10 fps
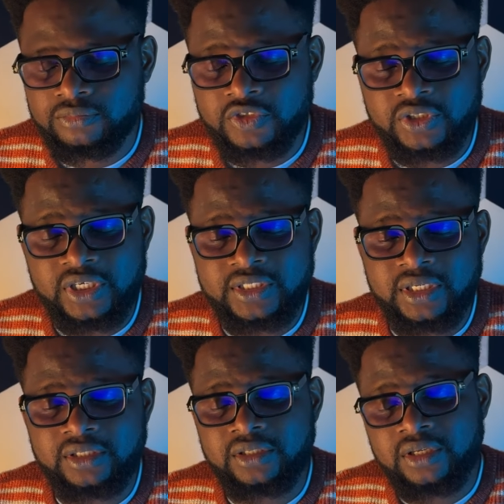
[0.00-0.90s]
So that's
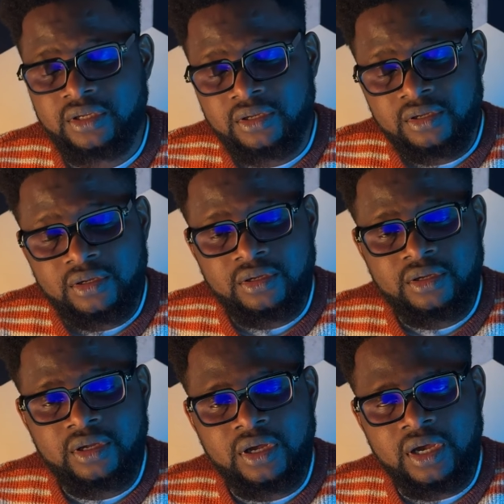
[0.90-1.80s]
that.
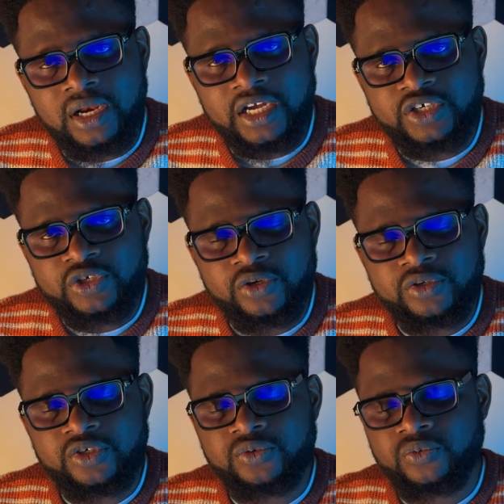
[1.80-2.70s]

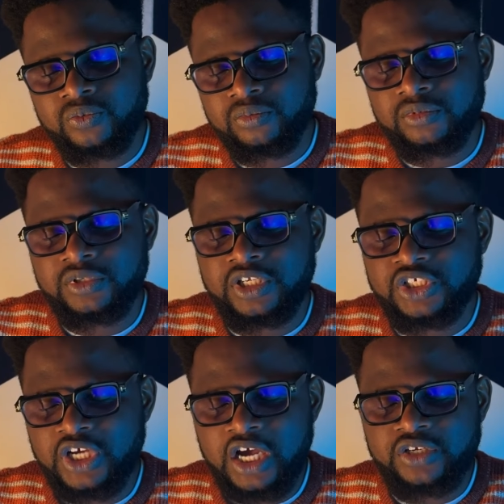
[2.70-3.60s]
Electrons, the
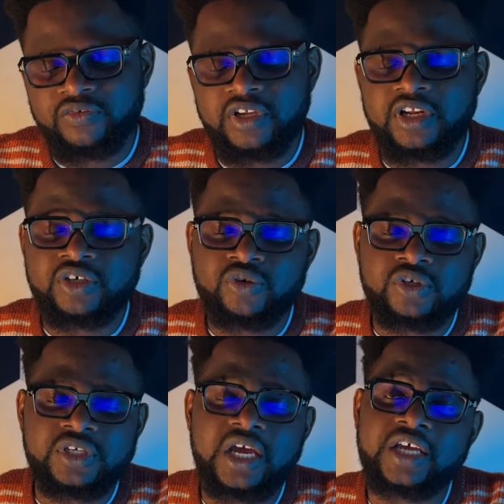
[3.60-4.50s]
charge of the
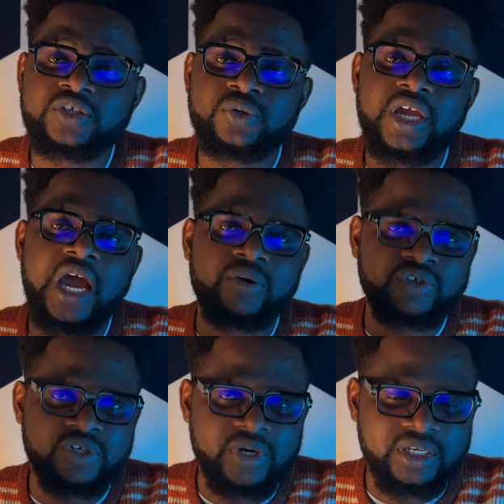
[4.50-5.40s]
electrons has to
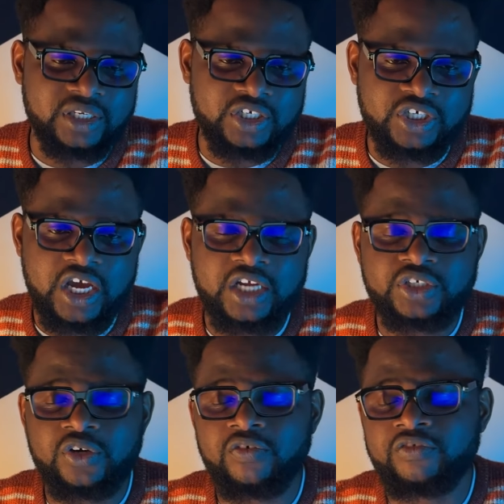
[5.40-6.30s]
counteract the
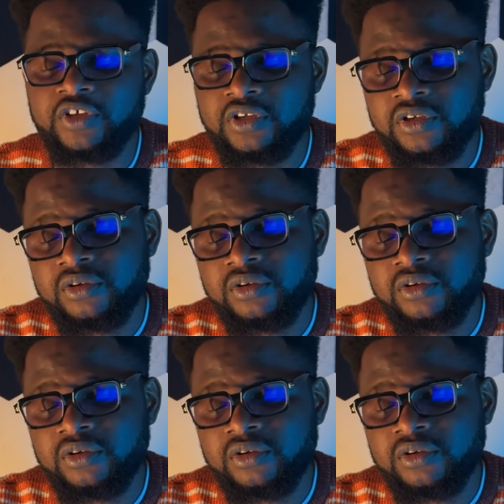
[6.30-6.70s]
charge of the